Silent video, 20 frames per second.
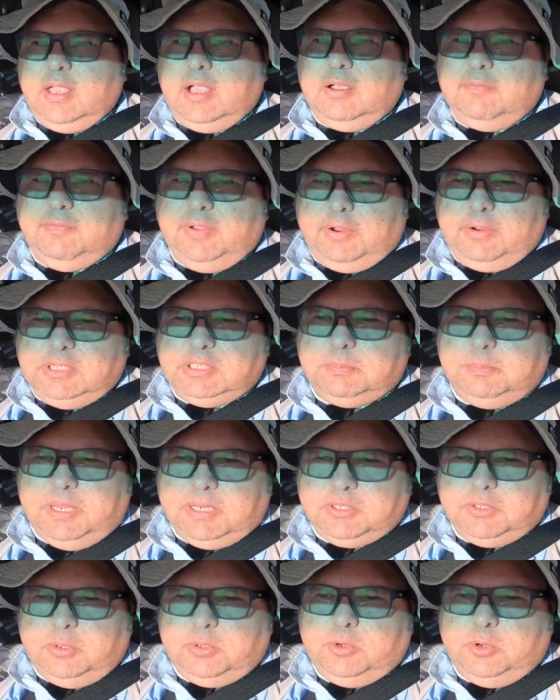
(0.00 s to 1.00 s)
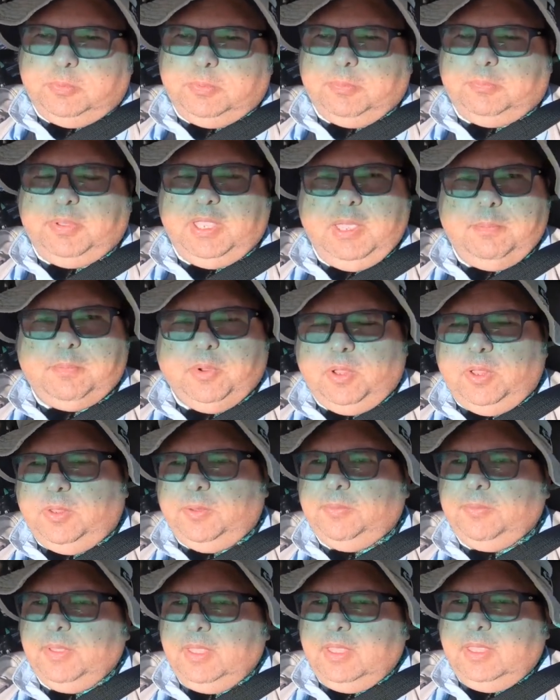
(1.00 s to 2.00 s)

a very special group of people.